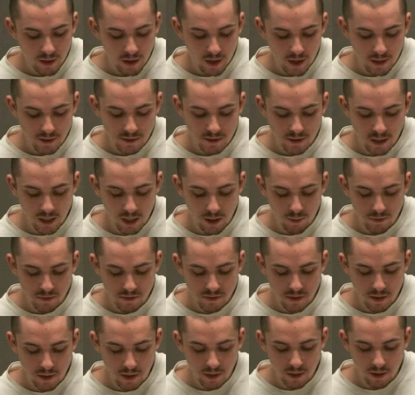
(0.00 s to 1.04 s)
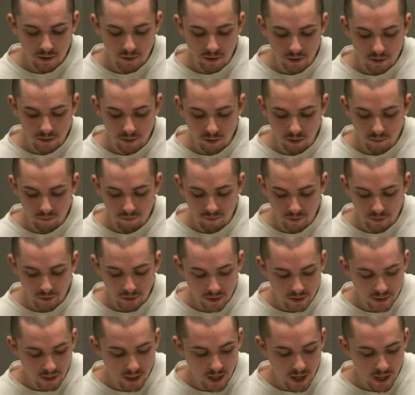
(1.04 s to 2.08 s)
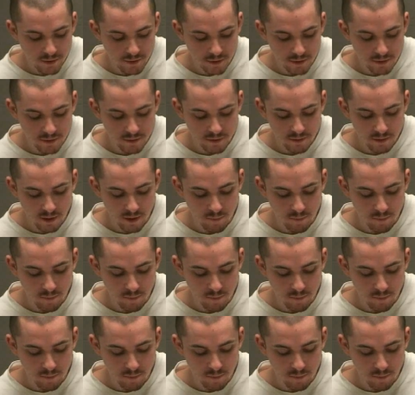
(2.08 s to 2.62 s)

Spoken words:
I said I was sitting on the curb feeling nauseous